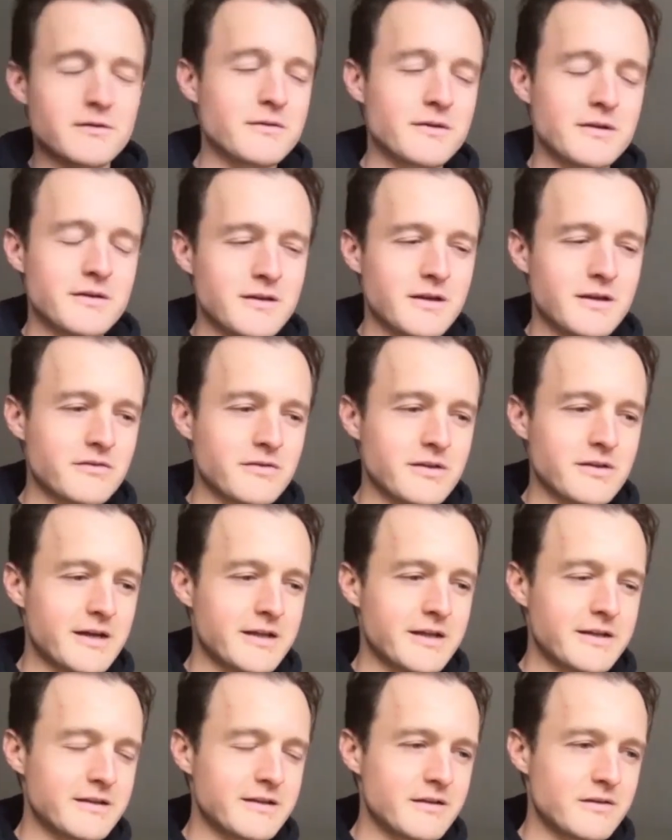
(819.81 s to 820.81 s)
And that's
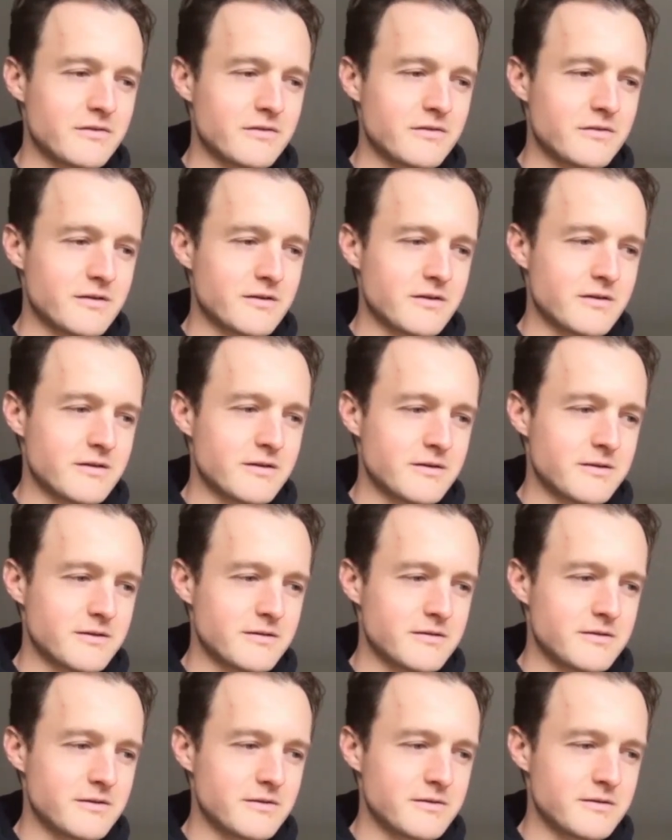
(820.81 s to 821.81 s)
not it's uh,
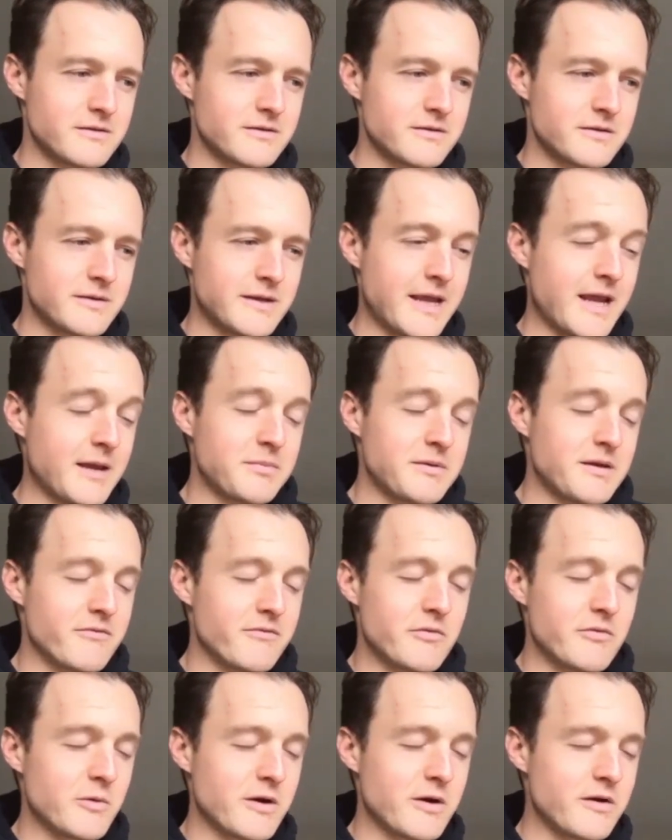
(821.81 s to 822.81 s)
you know it can't be
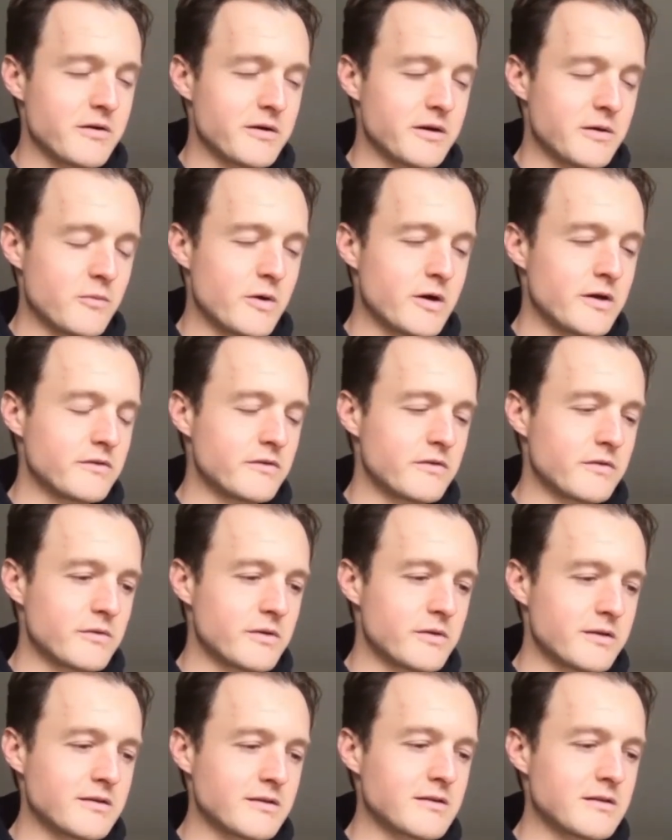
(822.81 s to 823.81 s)
everywhere at once. So
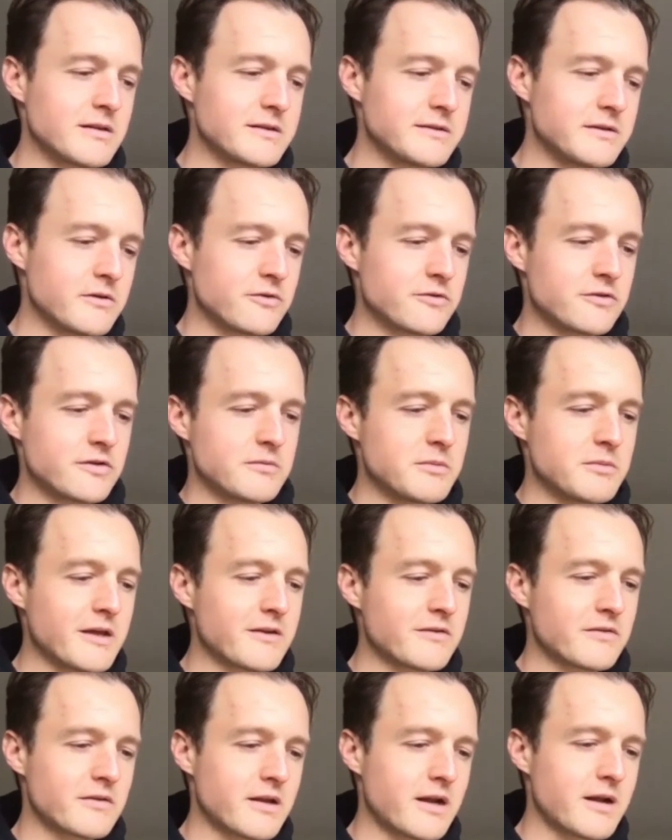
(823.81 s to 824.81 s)
they think the leadership
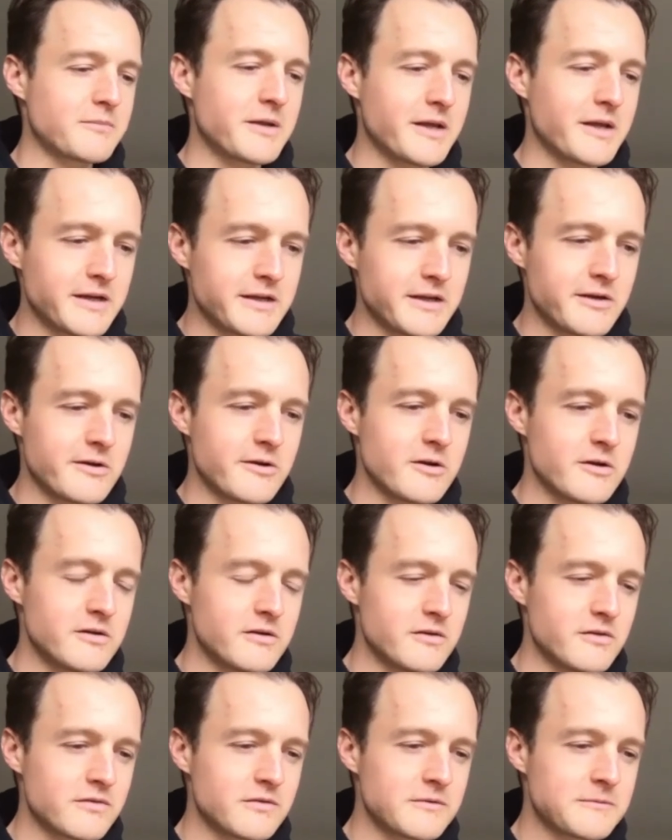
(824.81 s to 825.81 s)
lesson I'm getting here
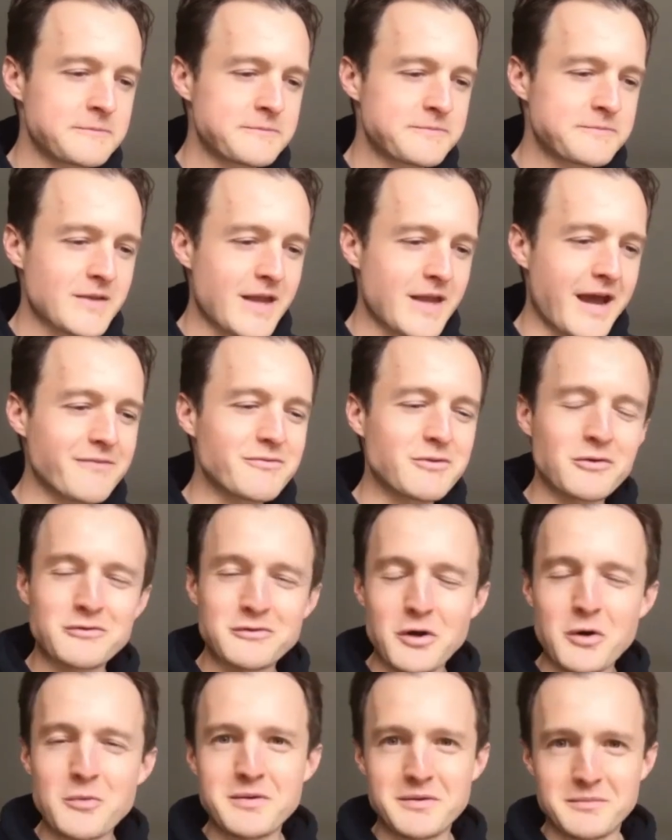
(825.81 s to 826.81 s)
is have those
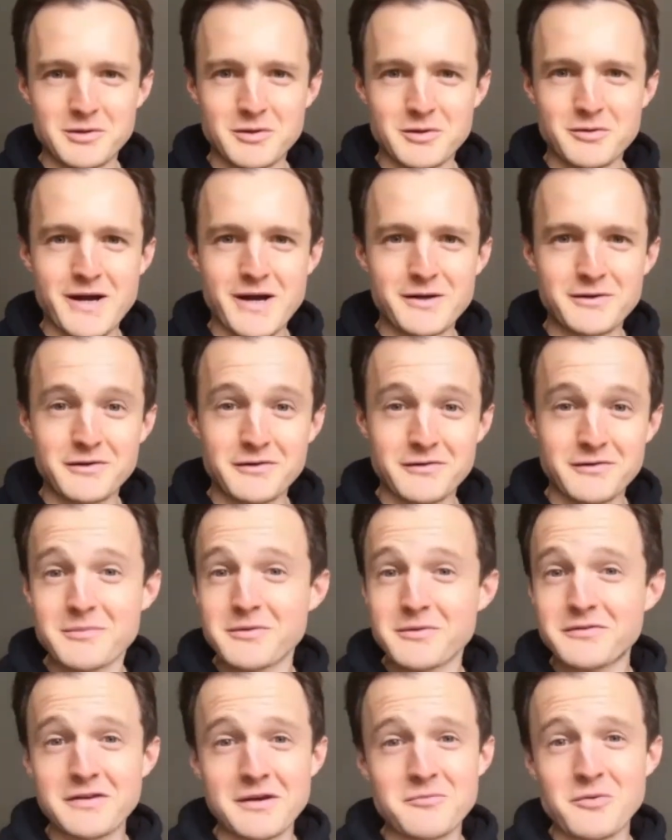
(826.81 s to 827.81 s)
no people around because I'm the
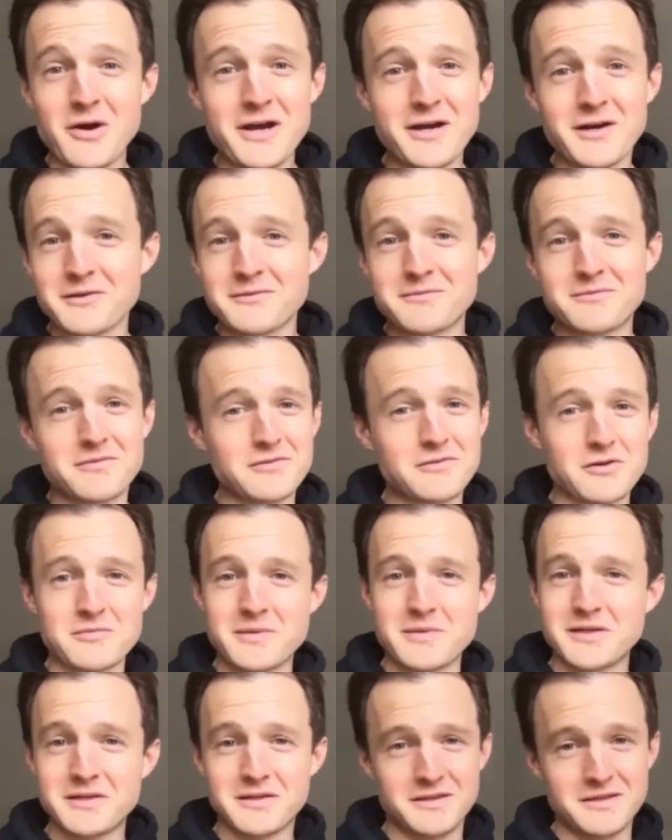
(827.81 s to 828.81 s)
same way. I'll start a
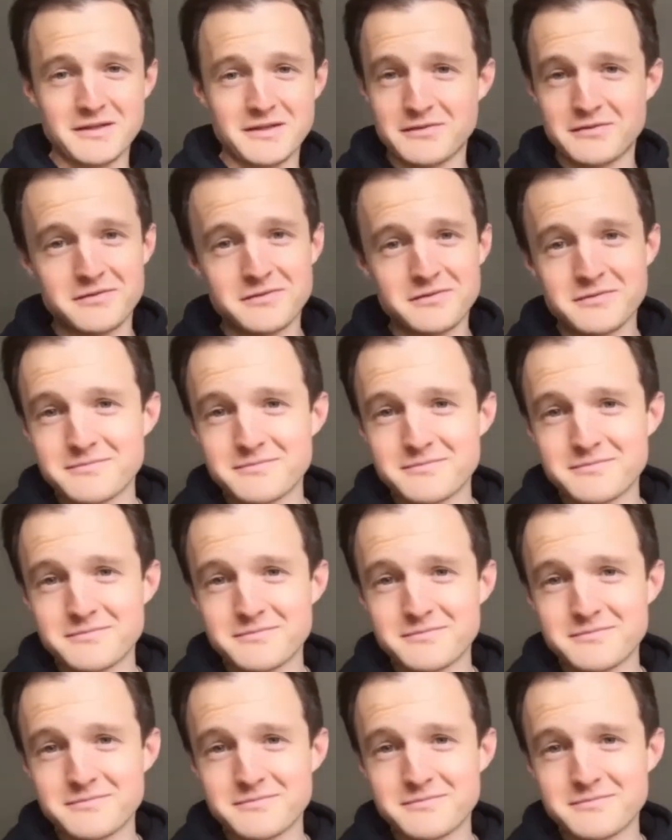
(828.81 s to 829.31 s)
million things,